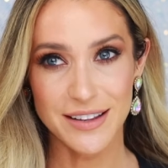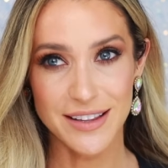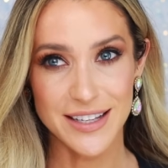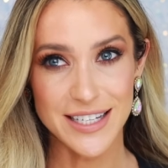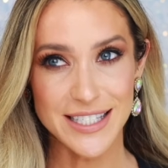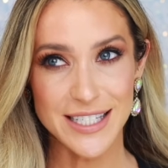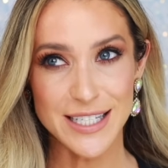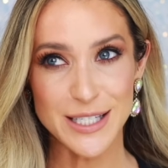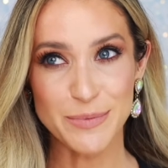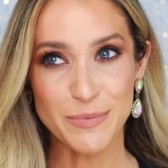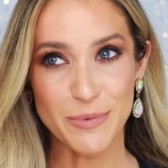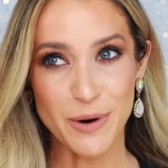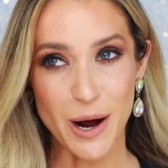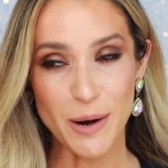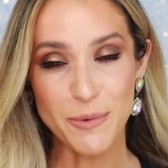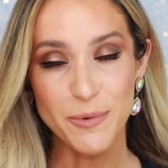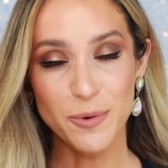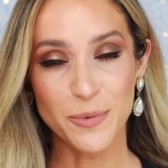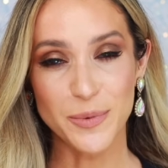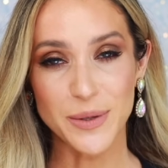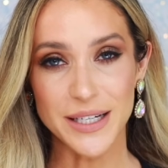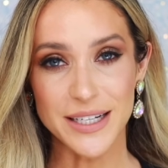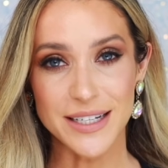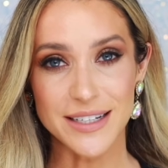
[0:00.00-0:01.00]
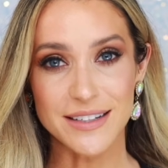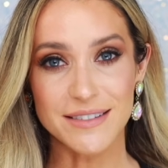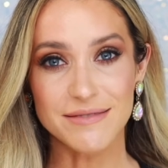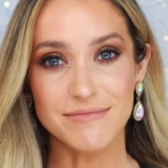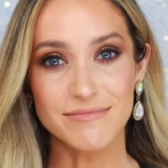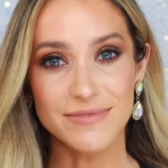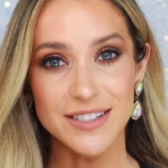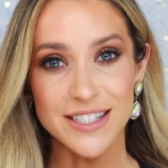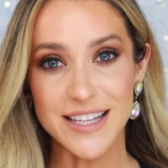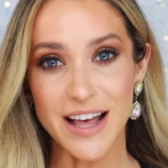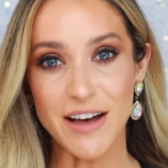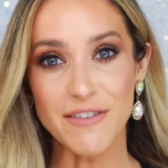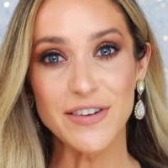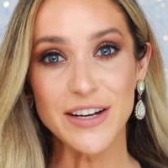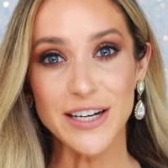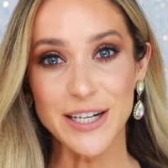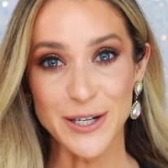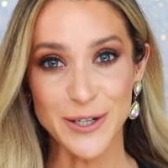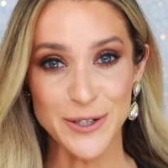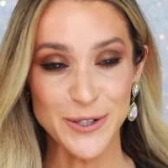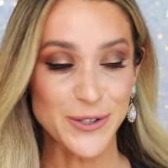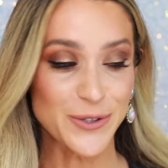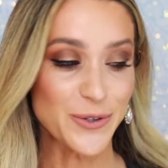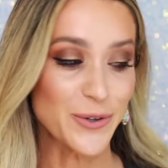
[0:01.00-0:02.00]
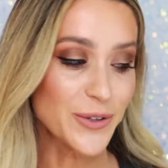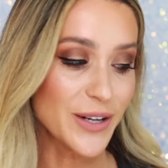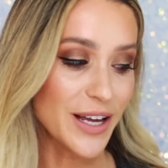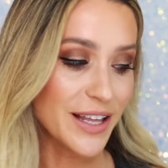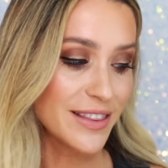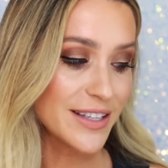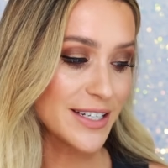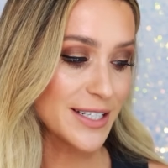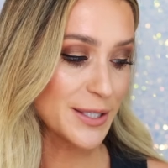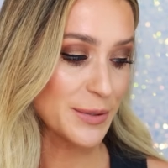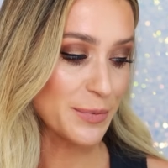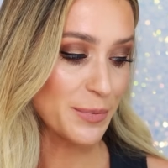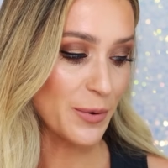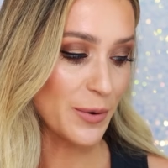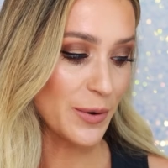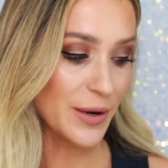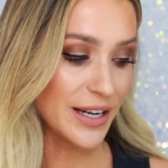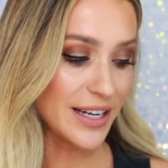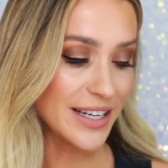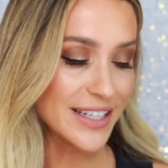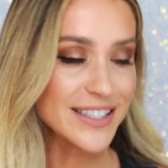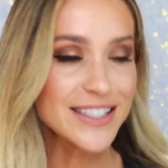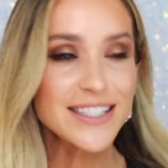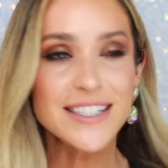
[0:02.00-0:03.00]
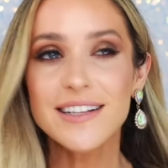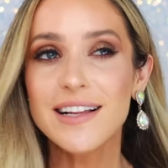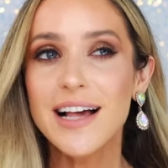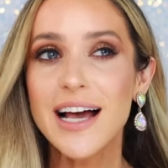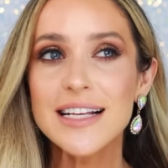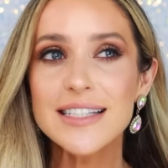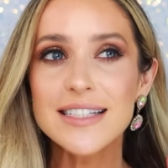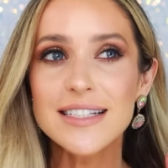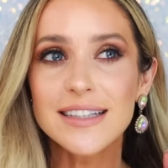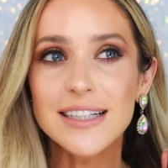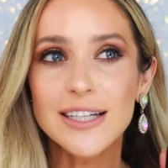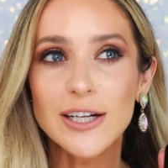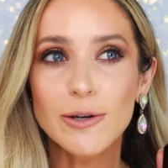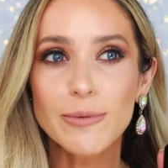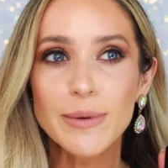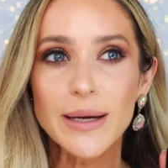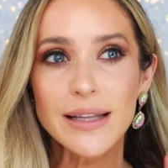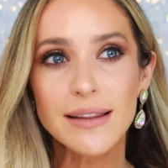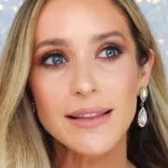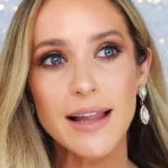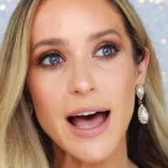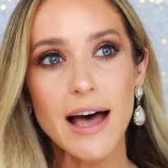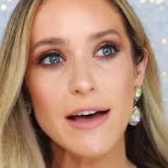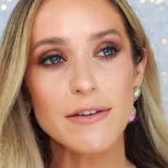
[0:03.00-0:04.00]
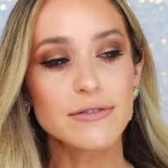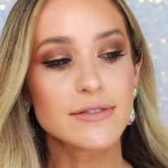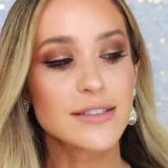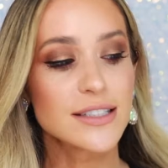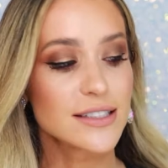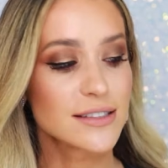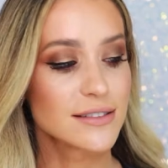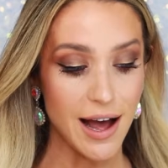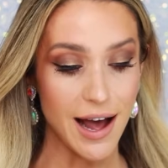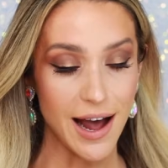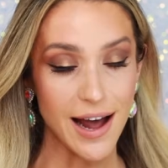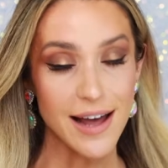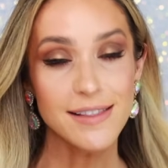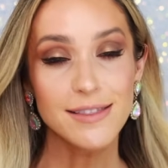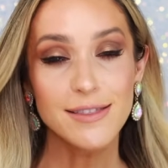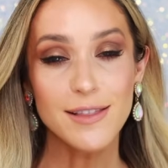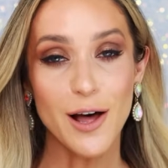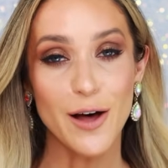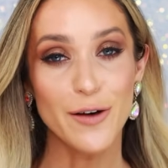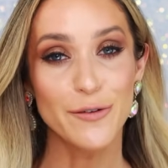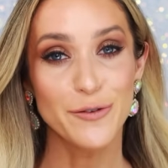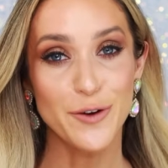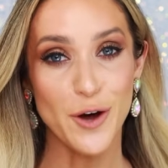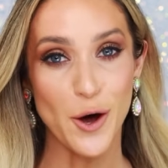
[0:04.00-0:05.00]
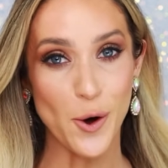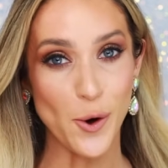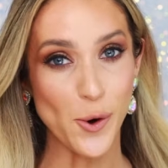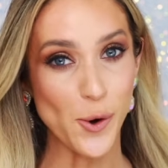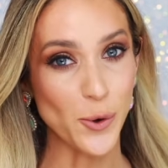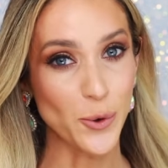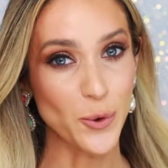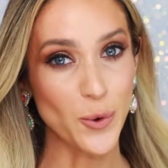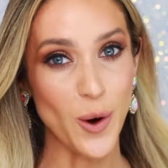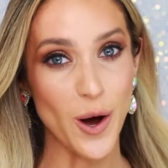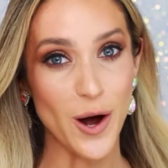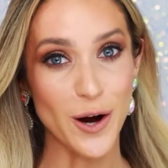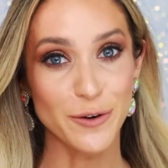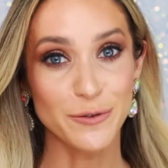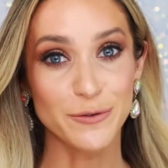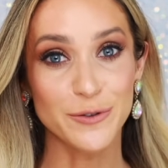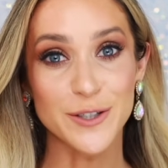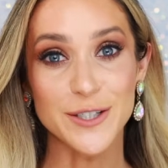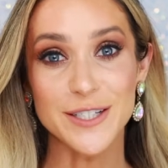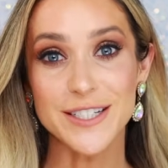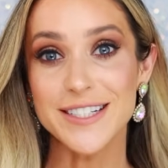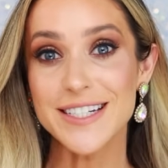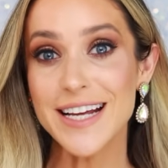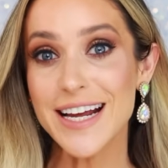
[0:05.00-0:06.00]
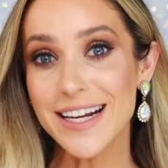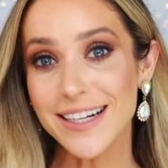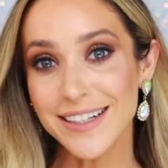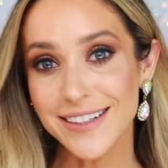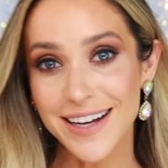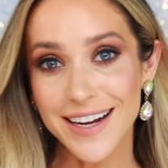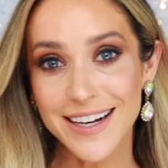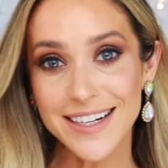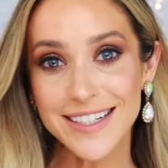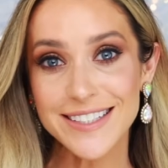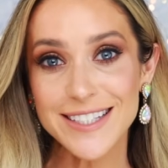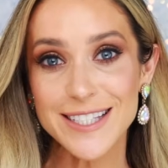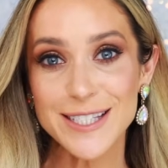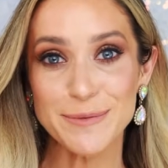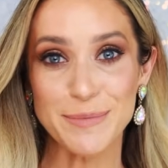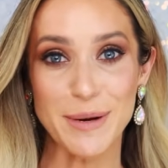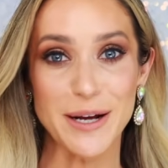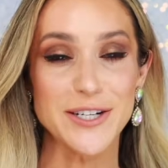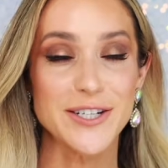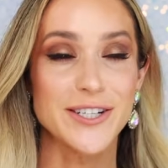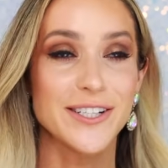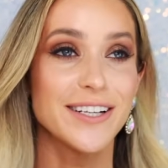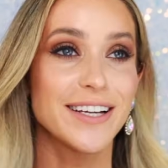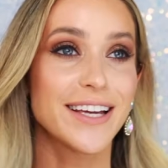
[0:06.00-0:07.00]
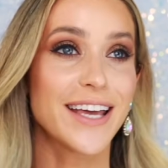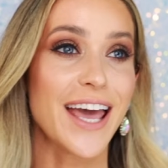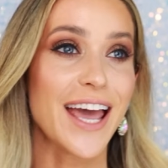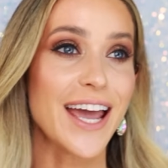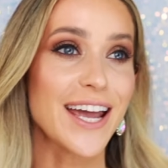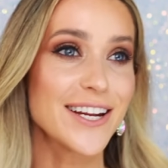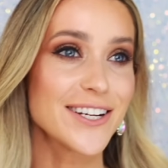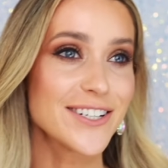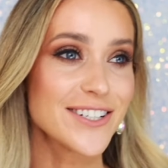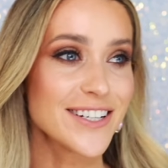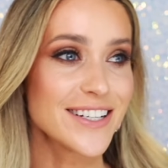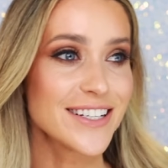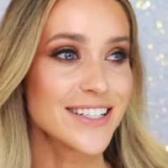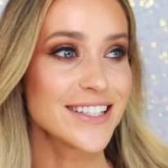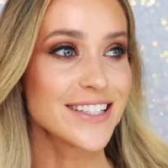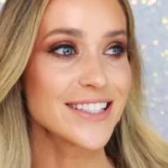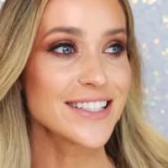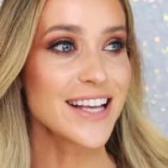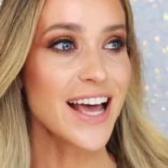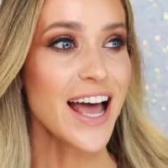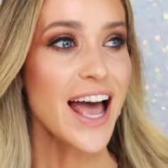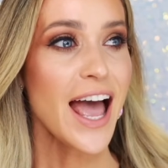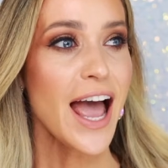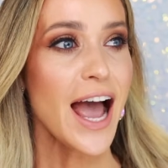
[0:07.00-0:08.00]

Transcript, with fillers: This is probably seven years old at this point. It still has a little bit left. I love Coco Noir for date nights, special occasions.